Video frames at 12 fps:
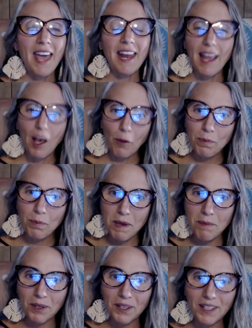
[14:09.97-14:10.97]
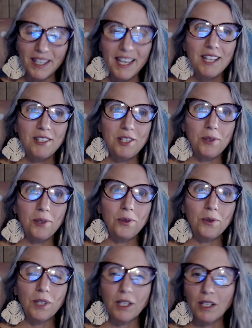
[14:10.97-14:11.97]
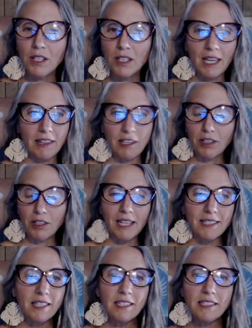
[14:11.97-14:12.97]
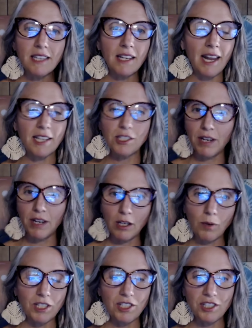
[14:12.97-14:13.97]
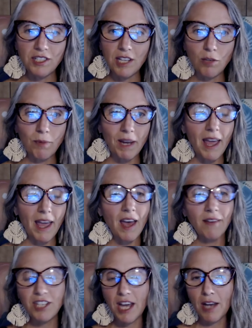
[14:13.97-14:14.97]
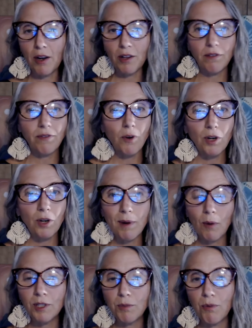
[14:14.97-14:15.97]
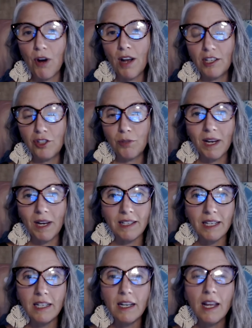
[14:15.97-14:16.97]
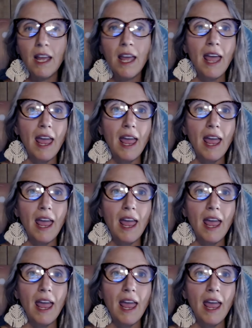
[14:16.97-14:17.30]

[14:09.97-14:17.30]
and I help people to get their cleanses and answer any questions that you might have, chat on the phone about which products you might need,